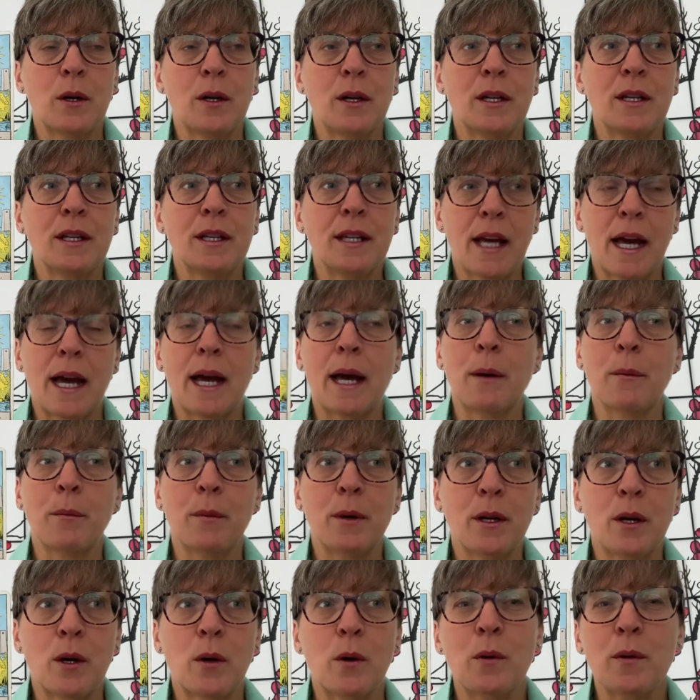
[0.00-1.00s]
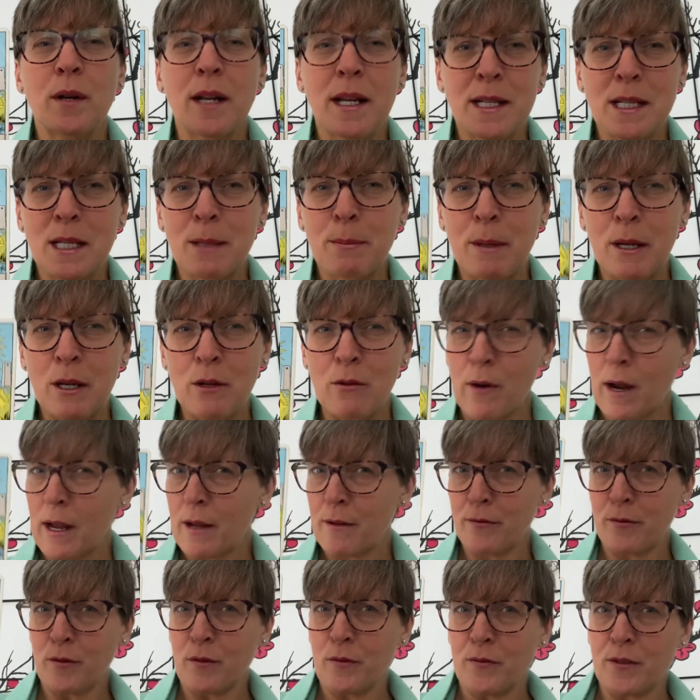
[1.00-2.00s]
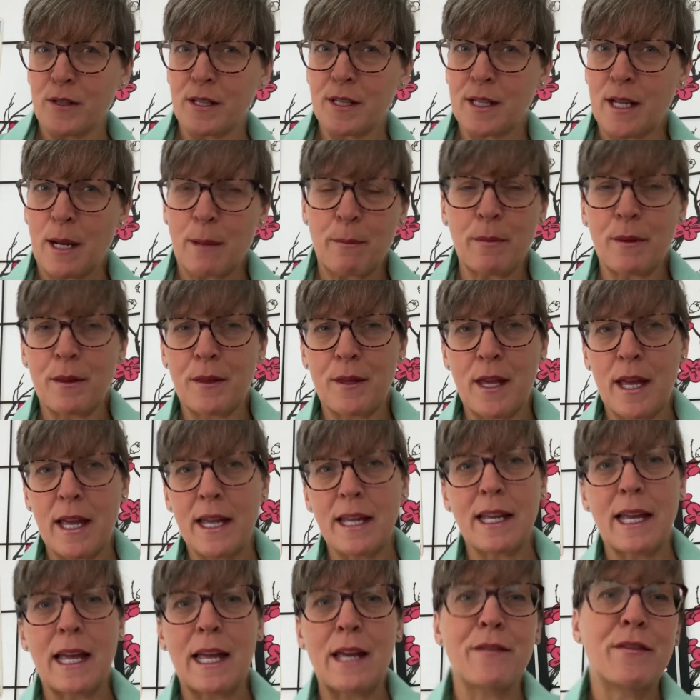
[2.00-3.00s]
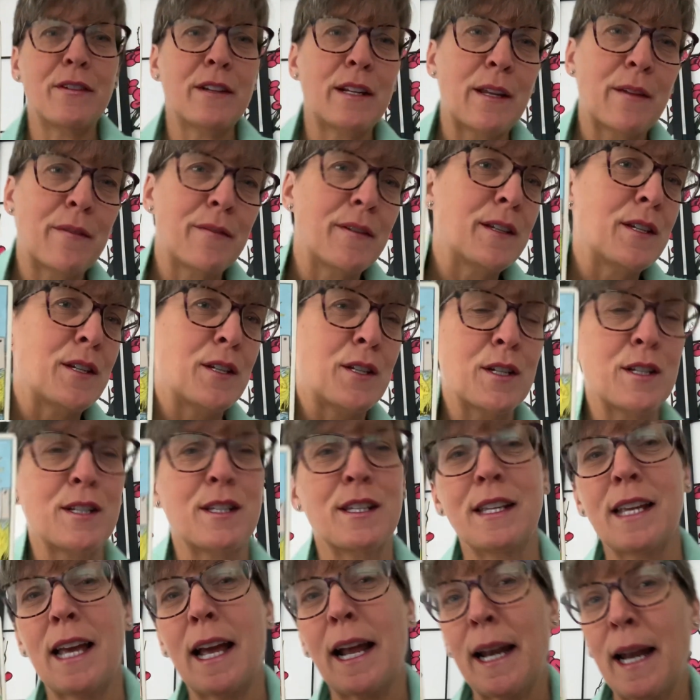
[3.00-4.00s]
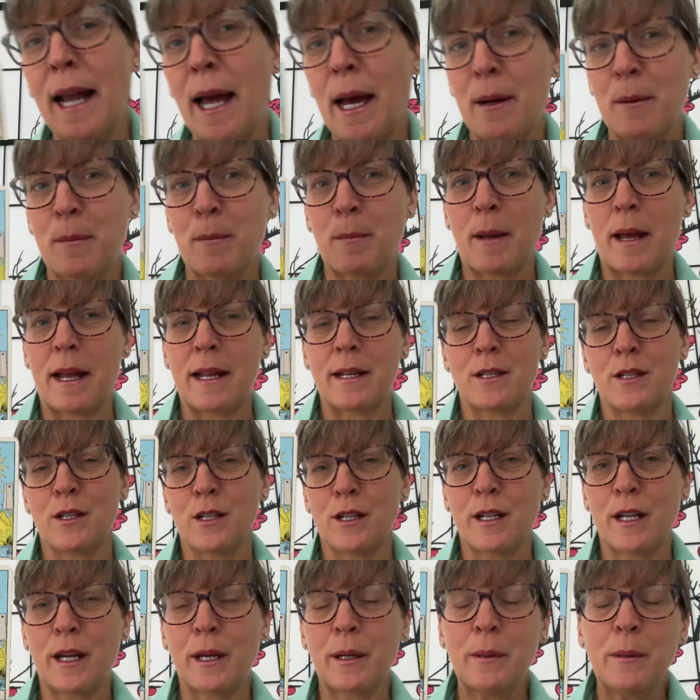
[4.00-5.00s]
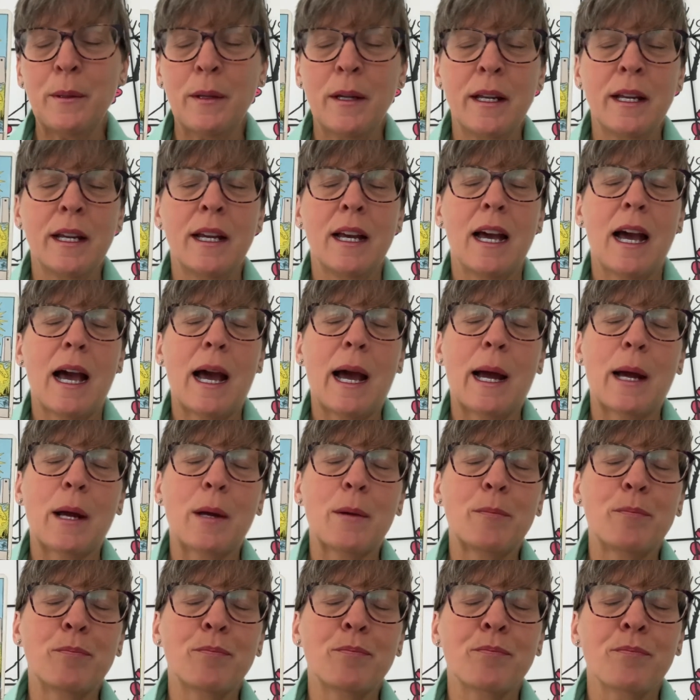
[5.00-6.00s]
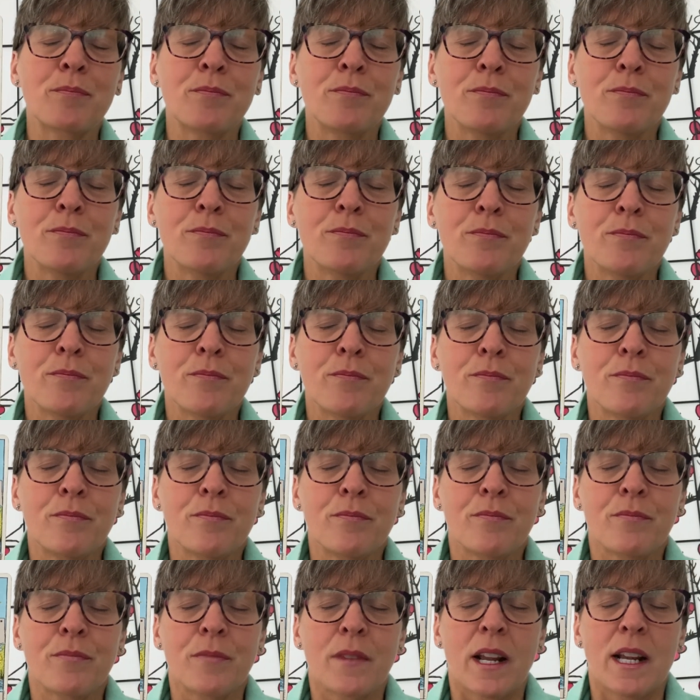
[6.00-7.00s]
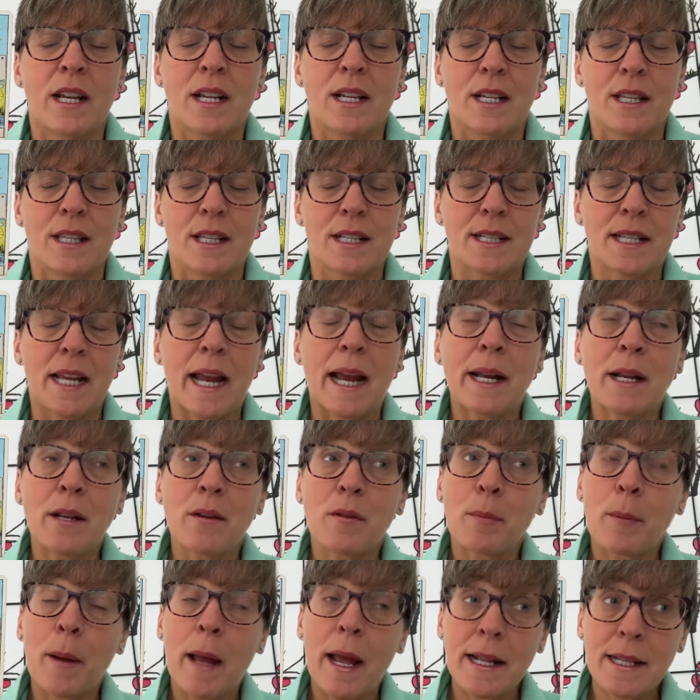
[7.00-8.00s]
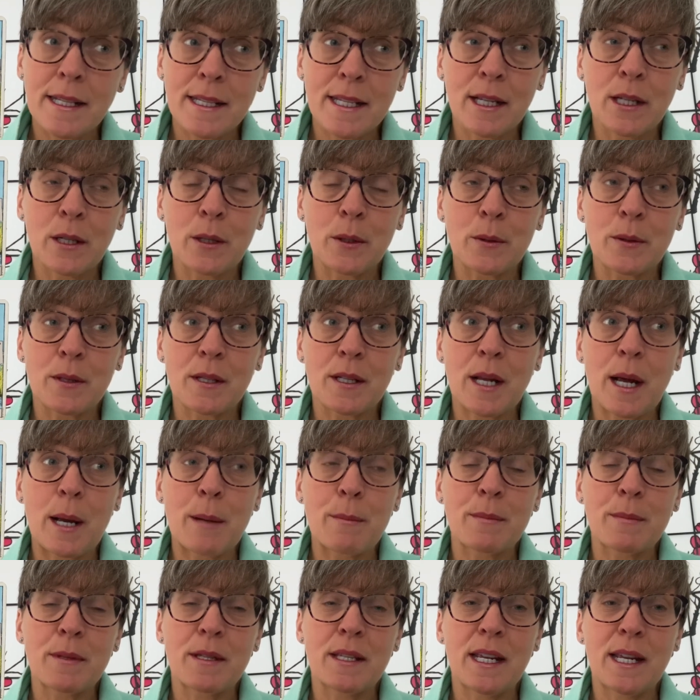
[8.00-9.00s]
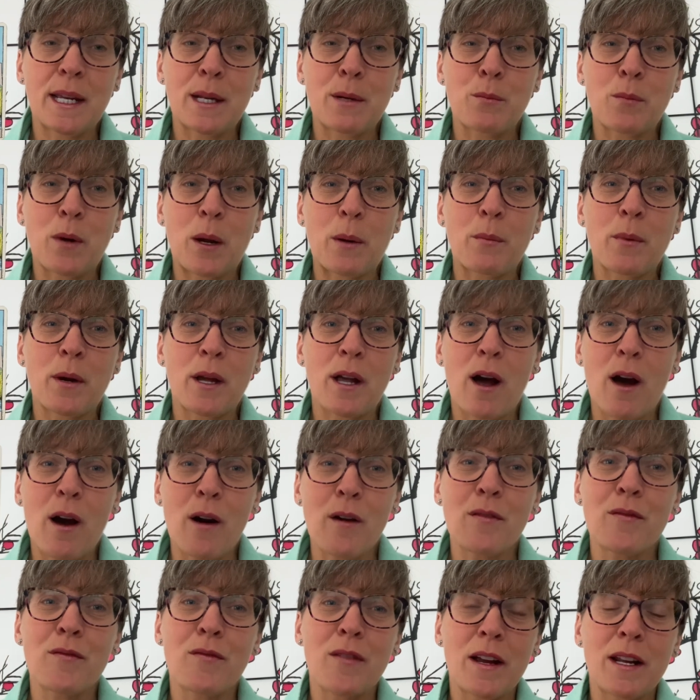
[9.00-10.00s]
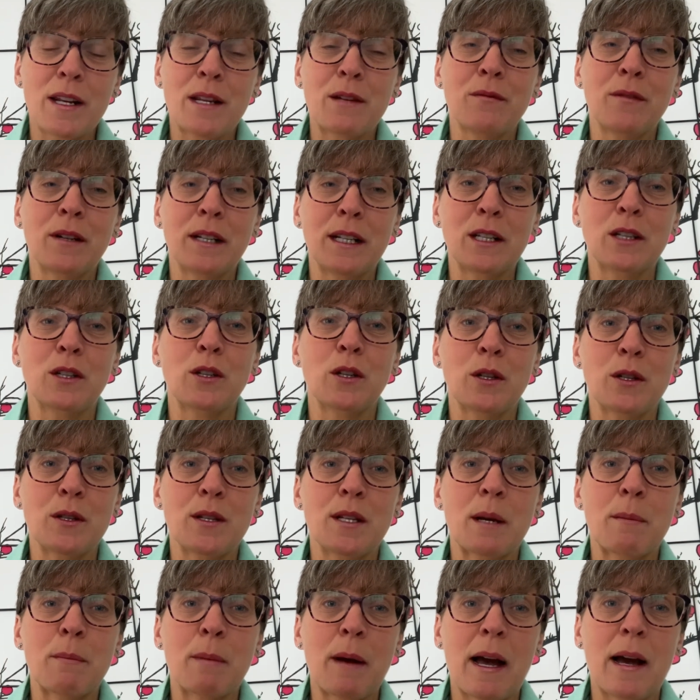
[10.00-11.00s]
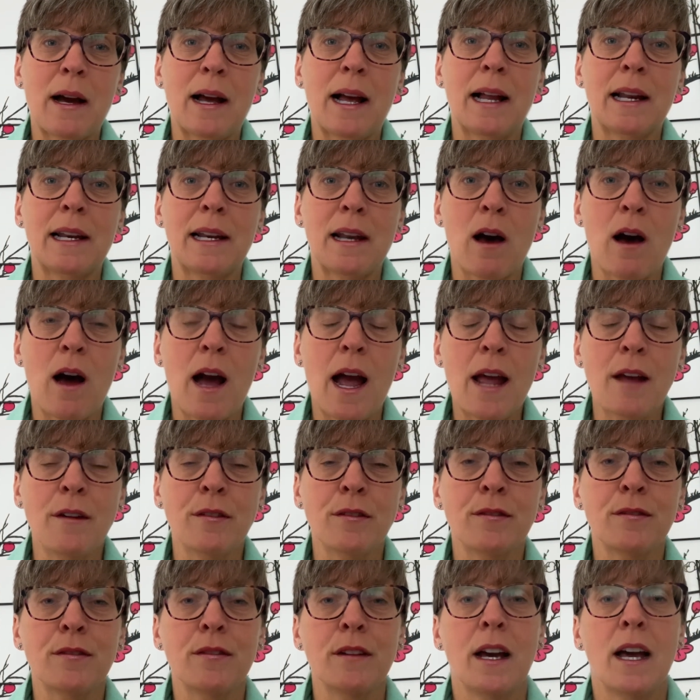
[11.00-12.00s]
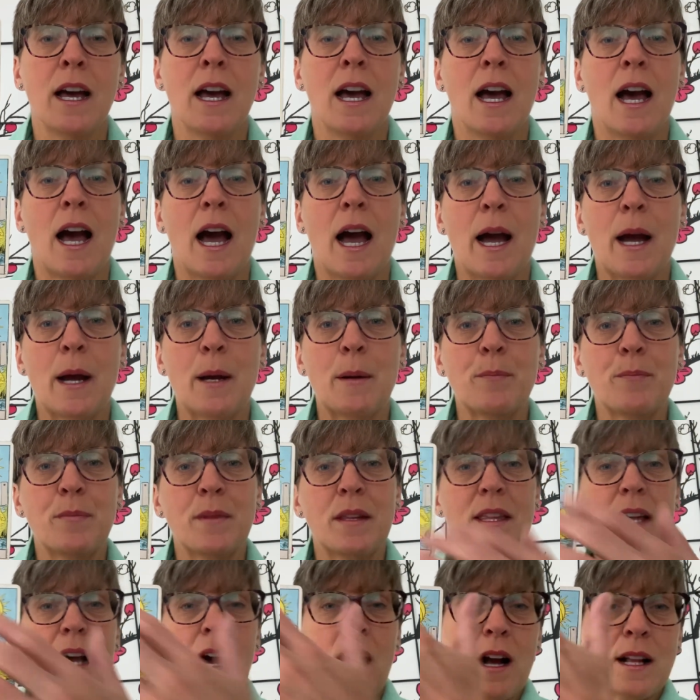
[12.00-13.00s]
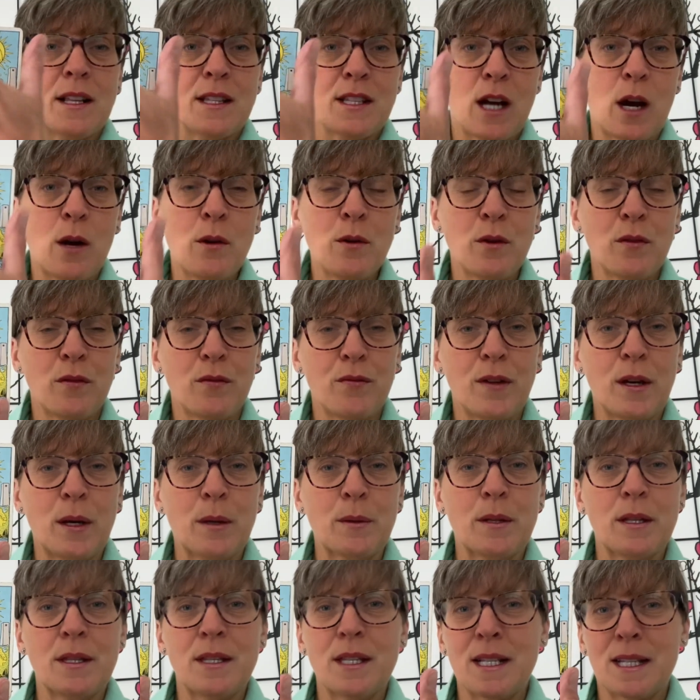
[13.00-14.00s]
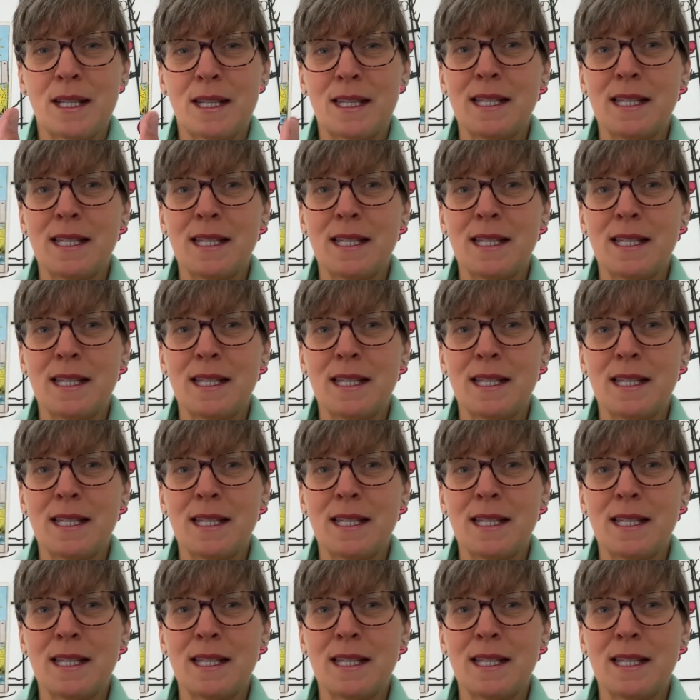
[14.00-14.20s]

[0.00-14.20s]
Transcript: yeah, we all need to be grateful for something, even if it's just getting out of bed, you know? Um, the Ten of Pentacles comes in when we are feeling really good about our life. Um, I don't feel that this